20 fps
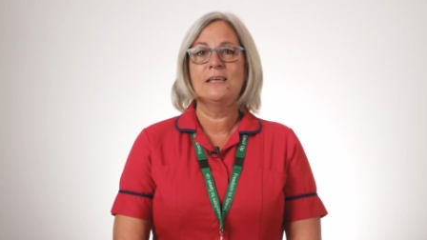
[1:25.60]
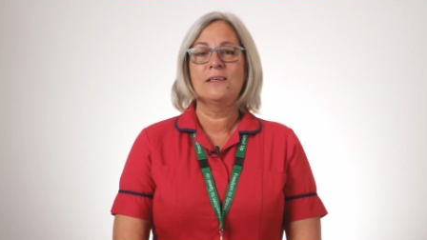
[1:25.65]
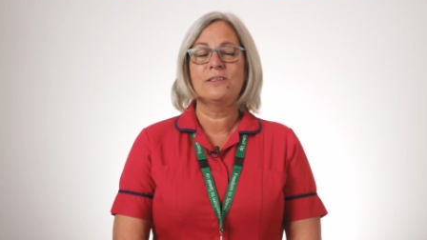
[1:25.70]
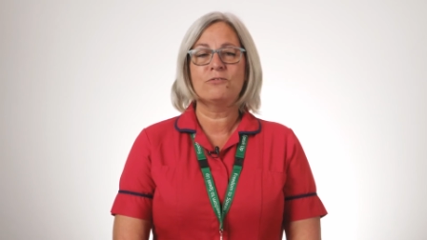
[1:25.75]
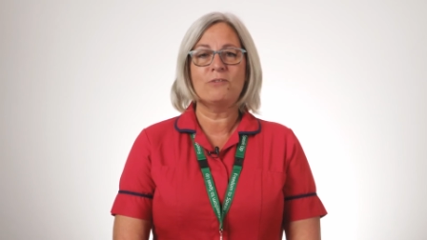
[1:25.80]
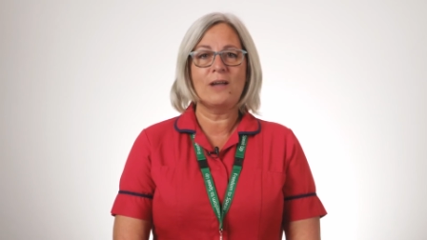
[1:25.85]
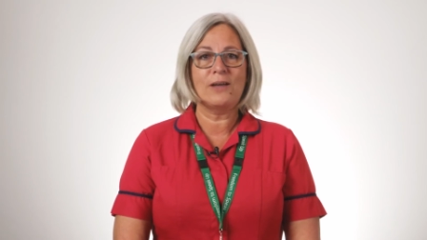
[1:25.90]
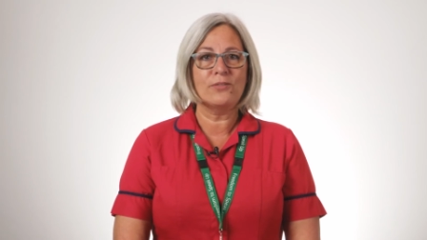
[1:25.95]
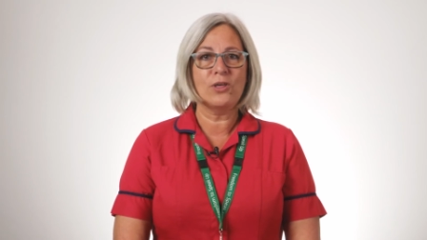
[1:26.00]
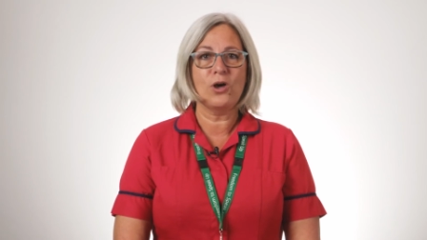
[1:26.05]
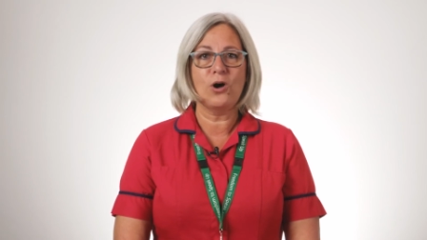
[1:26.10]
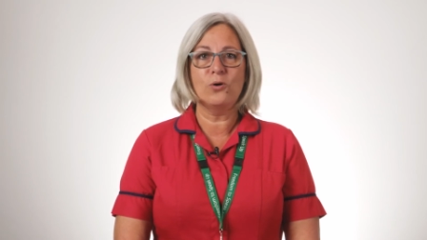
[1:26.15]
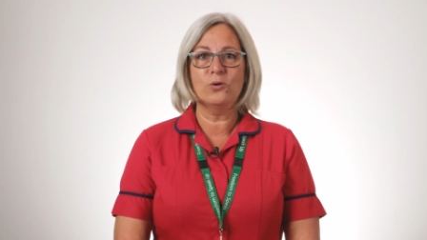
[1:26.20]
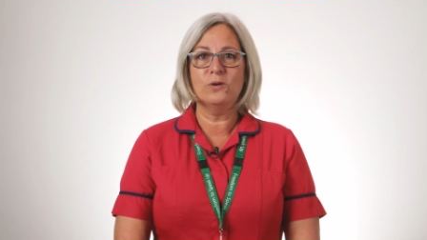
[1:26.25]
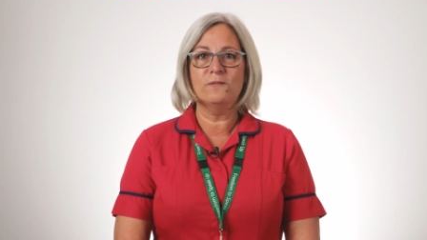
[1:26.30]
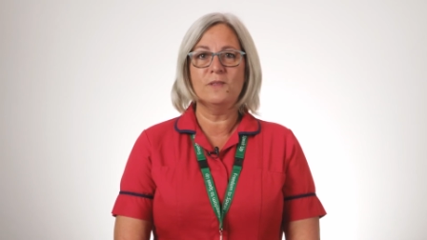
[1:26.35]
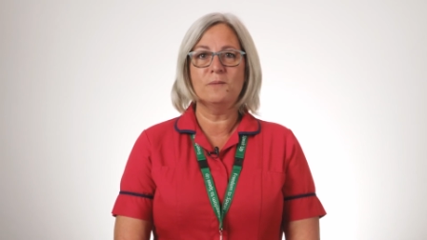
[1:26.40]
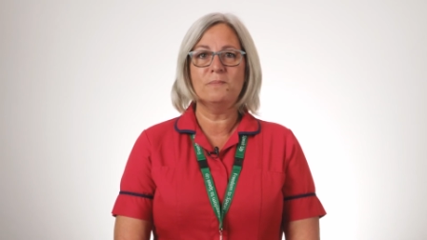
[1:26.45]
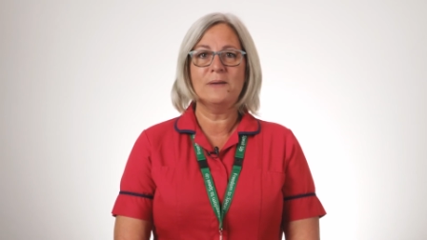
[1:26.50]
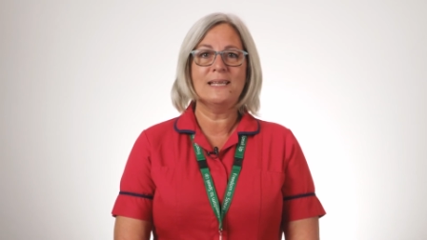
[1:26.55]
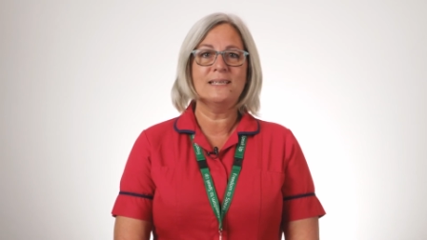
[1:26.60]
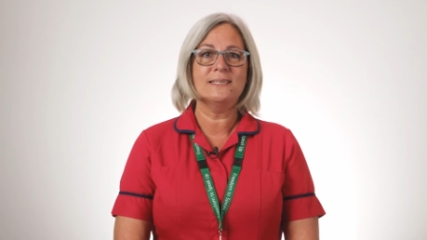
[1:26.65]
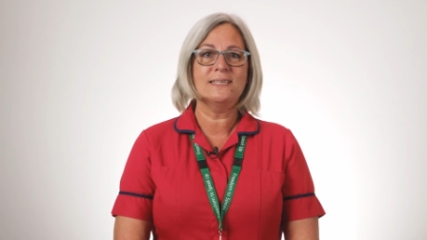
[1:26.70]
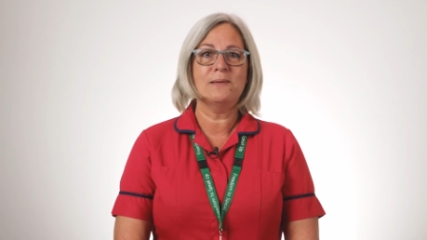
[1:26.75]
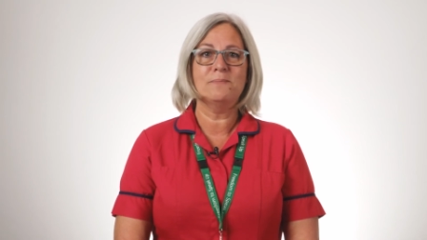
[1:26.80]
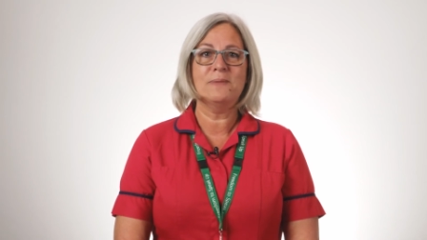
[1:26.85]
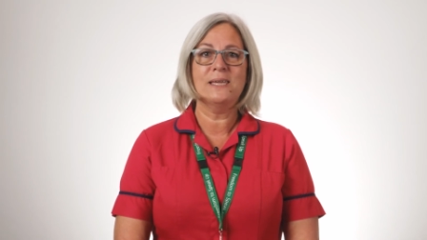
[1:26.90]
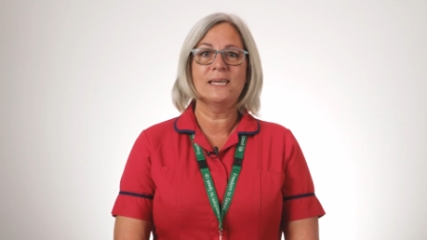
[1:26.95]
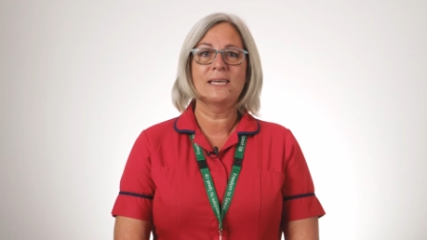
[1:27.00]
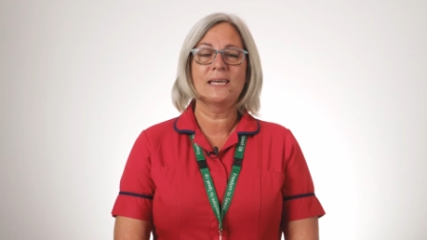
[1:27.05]
throughout the whole of the
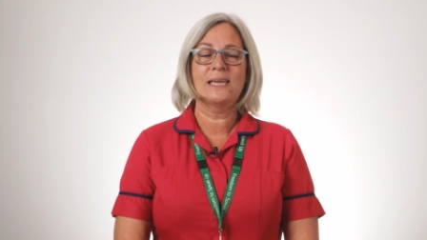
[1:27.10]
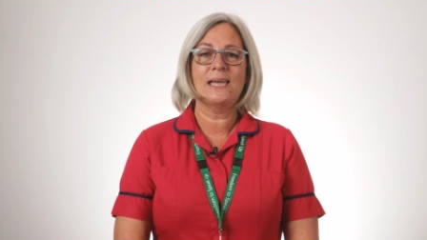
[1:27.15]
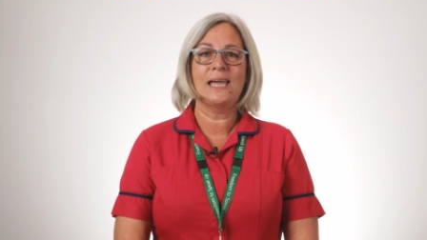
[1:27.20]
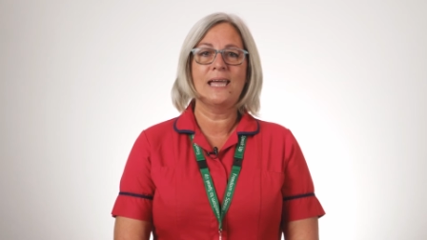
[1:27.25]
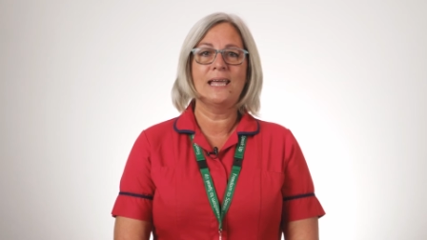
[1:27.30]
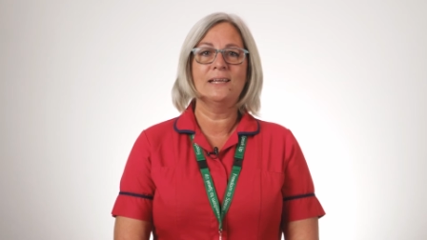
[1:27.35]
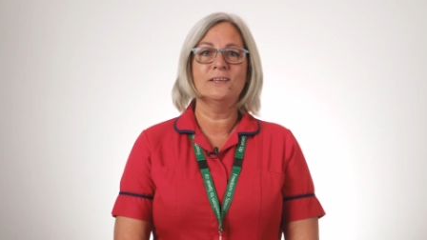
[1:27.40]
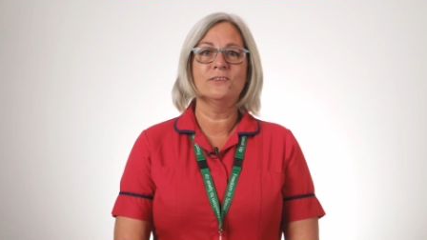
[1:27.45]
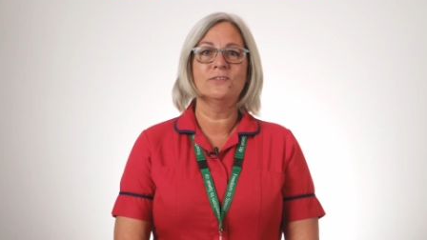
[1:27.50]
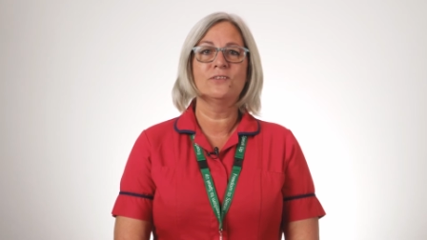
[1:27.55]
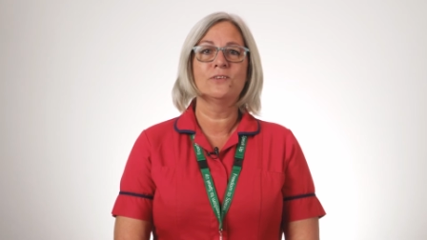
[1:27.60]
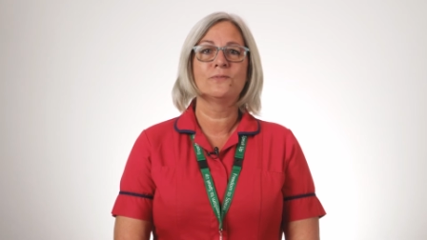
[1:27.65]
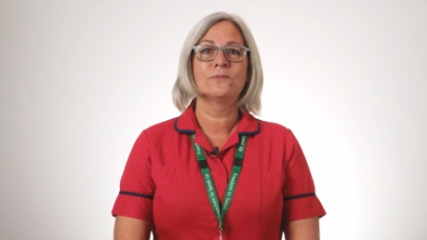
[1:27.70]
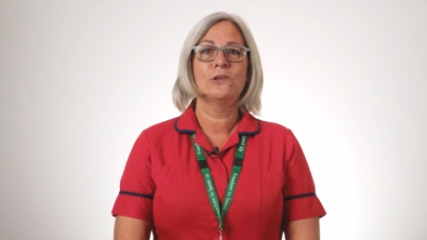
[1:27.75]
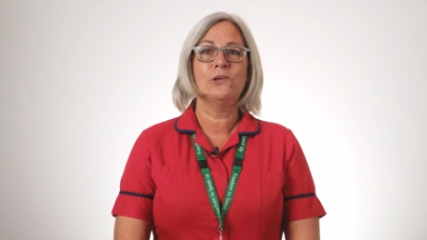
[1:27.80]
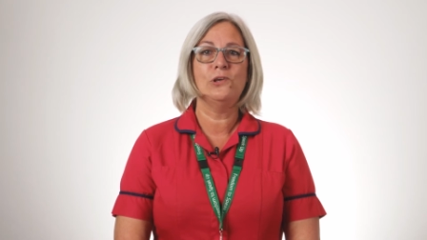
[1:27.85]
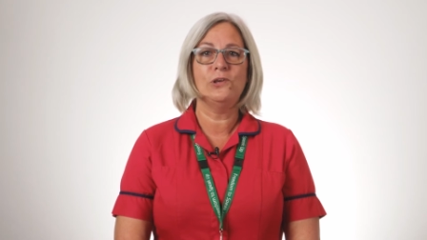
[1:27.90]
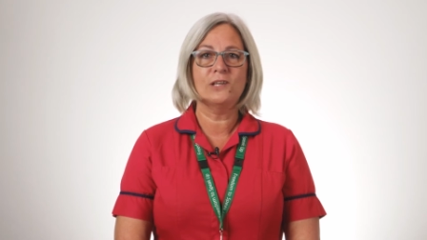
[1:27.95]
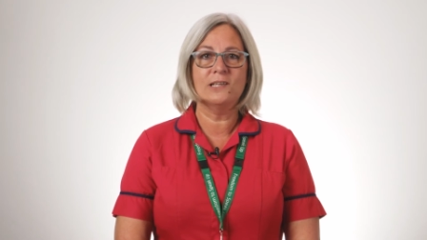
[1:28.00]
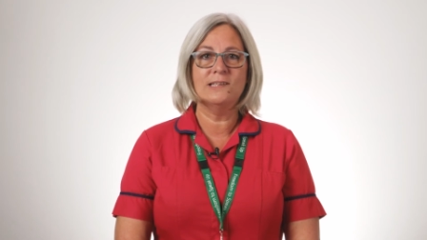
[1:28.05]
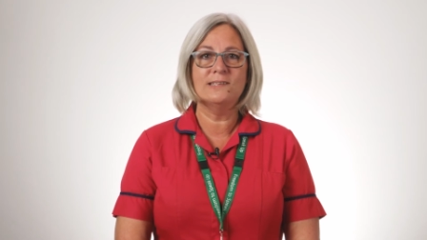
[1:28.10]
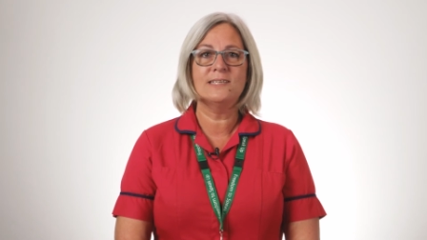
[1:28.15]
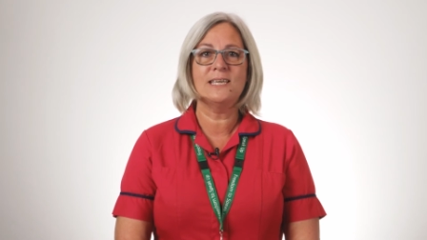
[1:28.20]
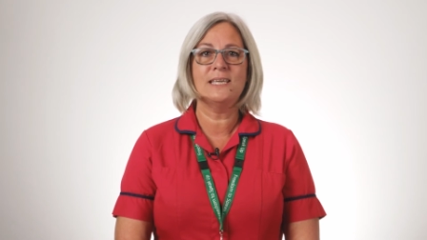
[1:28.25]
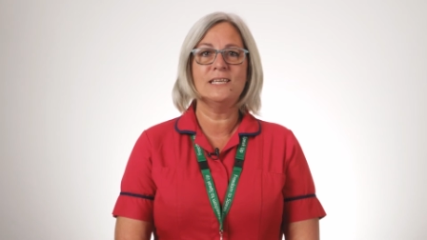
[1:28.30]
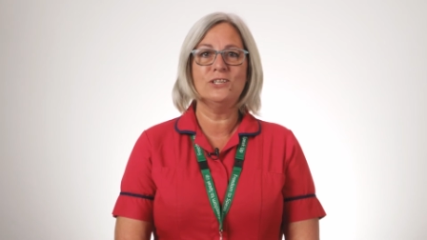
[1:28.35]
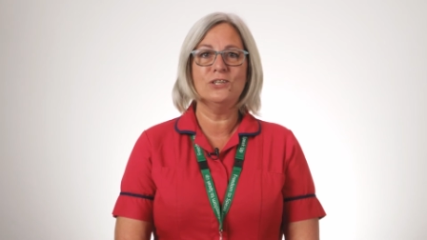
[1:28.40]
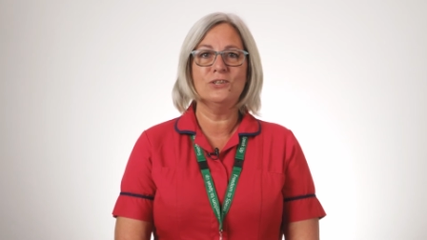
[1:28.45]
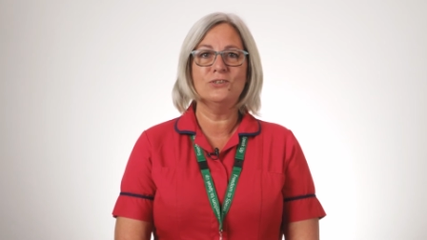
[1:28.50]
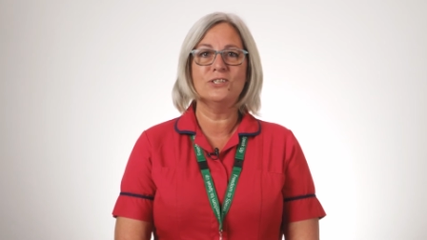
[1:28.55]
pandemic, and who
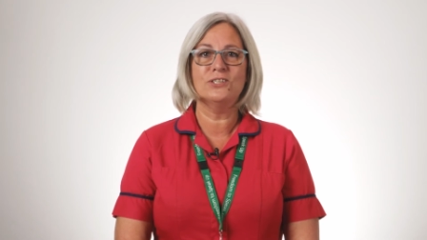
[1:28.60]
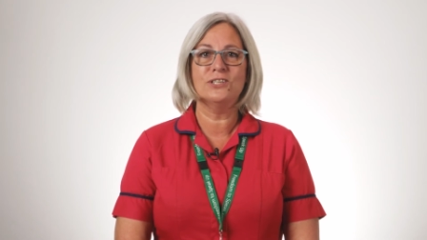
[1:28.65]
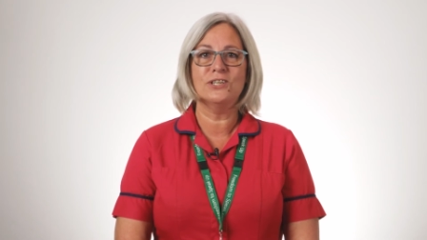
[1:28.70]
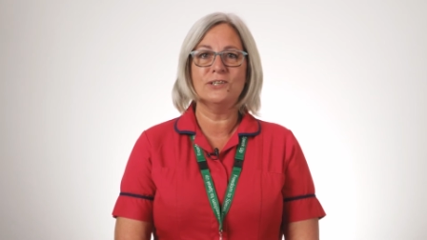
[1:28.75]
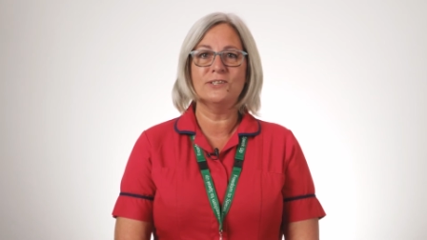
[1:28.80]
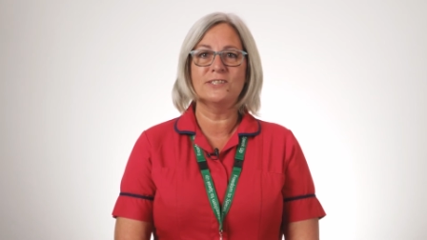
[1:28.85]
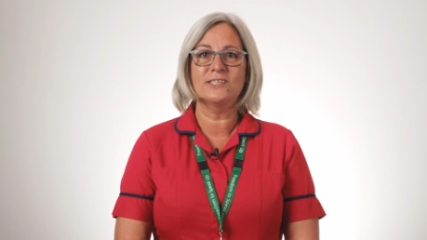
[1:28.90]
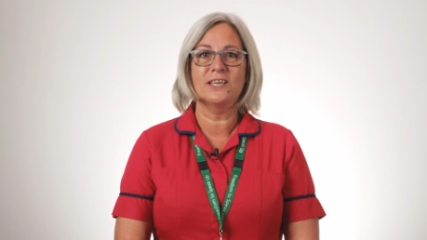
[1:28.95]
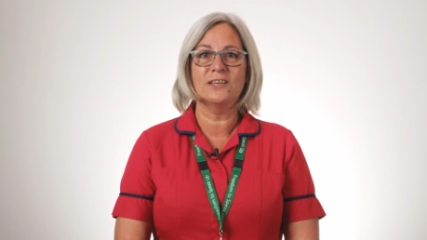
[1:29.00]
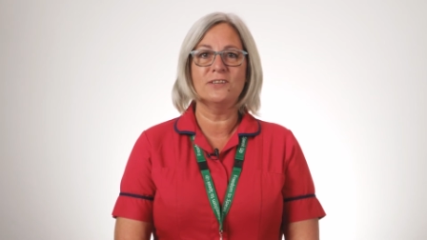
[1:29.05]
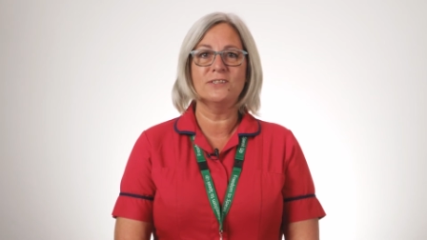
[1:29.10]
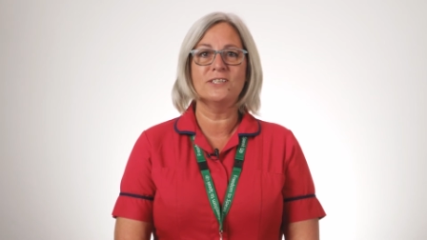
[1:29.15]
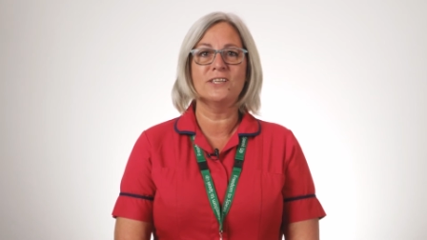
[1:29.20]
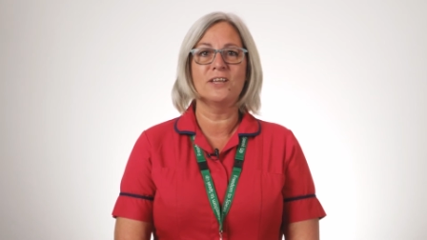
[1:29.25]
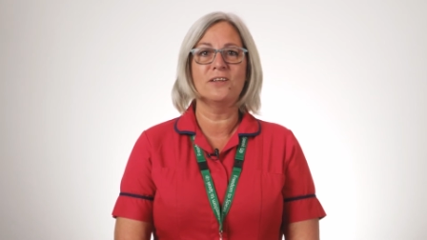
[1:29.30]
continue to do so.